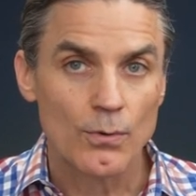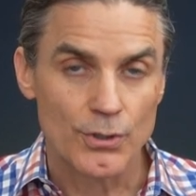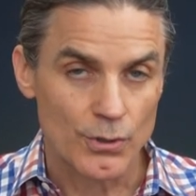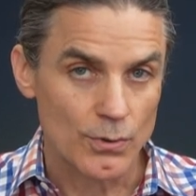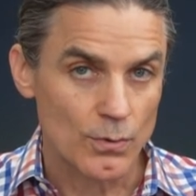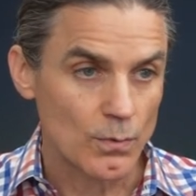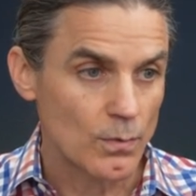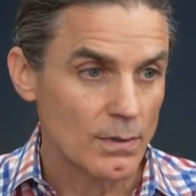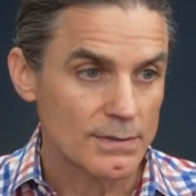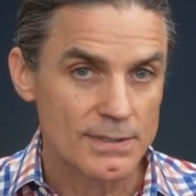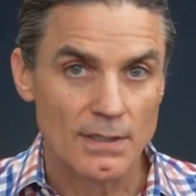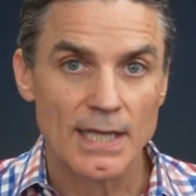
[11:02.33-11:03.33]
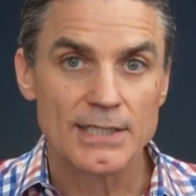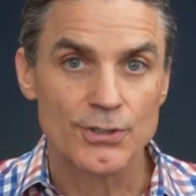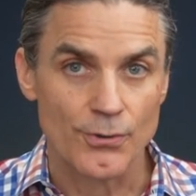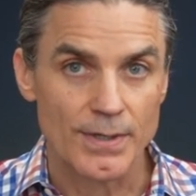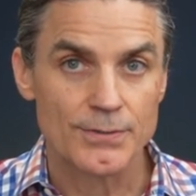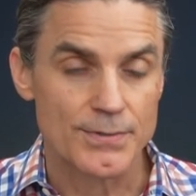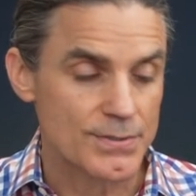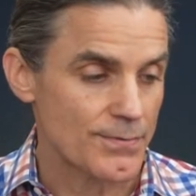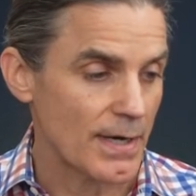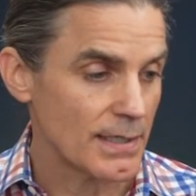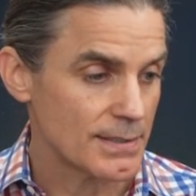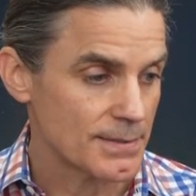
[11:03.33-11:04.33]
you select your interest
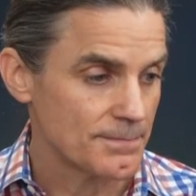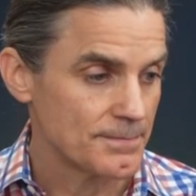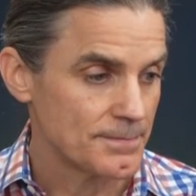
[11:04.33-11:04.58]
rate.